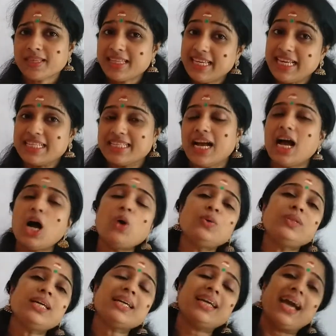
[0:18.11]
Yes,
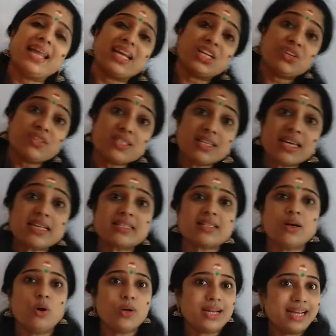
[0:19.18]
how the
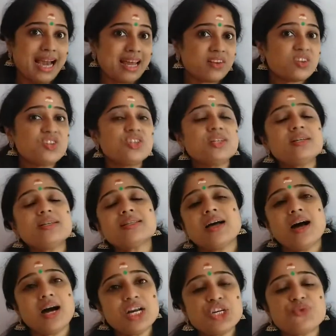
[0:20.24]
characteristics or characters
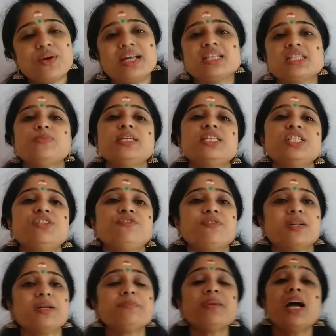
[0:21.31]
are transmitted
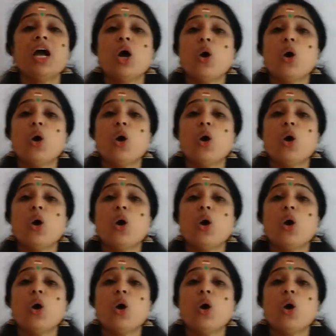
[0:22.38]
from